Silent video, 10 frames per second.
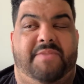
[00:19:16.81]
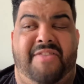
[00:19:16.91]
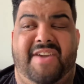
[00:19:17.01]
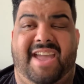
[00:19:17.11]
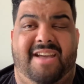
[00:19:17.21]

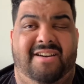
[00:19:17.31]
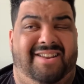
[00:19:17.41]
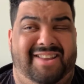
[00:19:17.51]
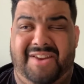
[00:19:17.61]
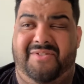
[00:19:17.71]
And a
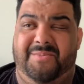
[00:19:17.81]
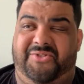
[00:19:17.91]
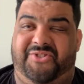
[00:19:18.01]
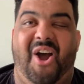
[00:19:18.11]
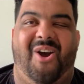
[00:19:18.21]
lot of them
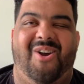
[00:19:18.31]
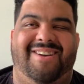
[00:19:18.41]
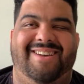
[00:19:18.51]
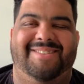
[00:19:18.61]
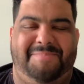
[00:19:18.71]

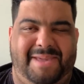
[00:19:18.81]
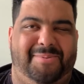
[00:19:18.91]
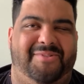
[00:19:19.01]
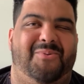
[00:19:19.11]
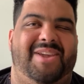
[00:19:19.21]
star
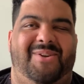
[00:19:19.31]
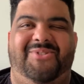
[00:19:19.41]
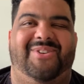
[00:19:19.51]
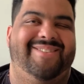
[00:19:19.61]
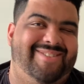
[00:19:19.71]
people that we used
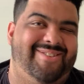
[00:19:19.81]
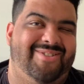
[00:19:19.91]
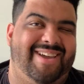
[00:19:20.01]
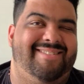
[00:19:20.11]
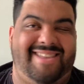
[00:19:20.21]
to consider
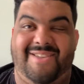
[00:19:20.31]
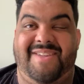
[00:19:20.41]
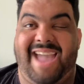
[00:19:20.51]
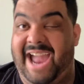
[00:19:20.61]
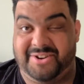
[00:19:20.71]
like
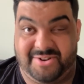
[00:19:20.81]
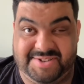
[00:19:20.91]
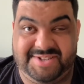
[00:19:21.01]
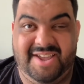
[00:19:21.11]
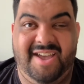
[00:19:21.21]
TV
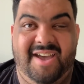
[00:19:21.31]
actors.